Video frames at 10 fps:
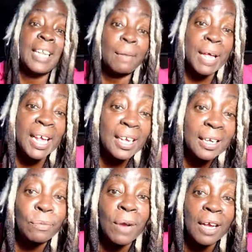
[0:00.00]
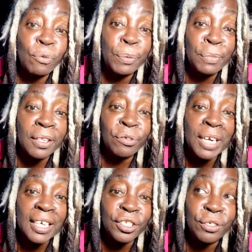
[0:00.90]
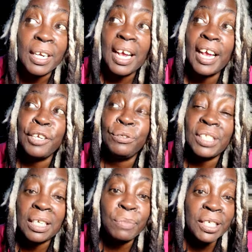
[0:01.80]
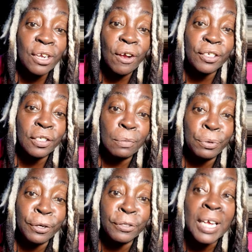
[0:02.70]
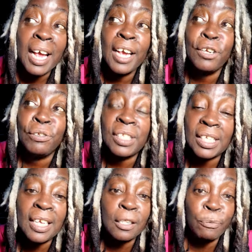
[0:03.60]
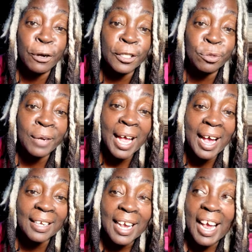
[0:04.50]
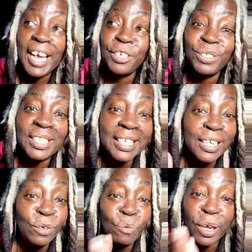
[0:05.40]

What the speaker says: that I'm hanging and rocking with Mother Nature, and you see me talking to the birds, and you see the birds react, and you see the